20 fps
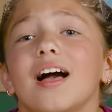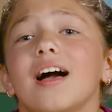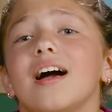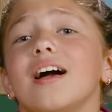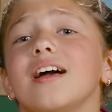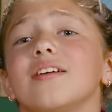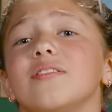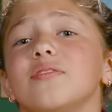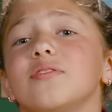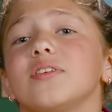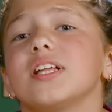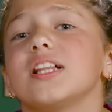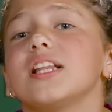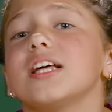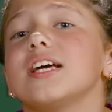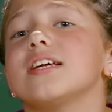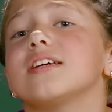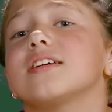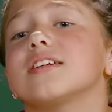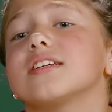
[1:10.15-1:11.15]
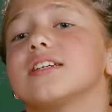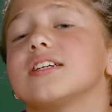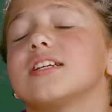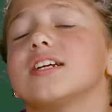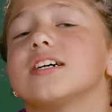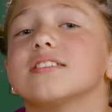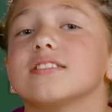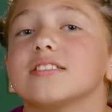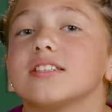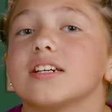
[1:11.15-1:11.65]
I feel like it
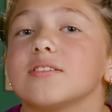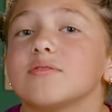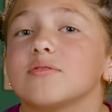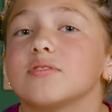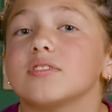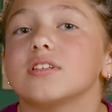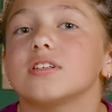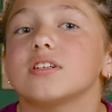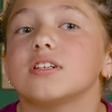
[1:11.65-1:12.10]
has to have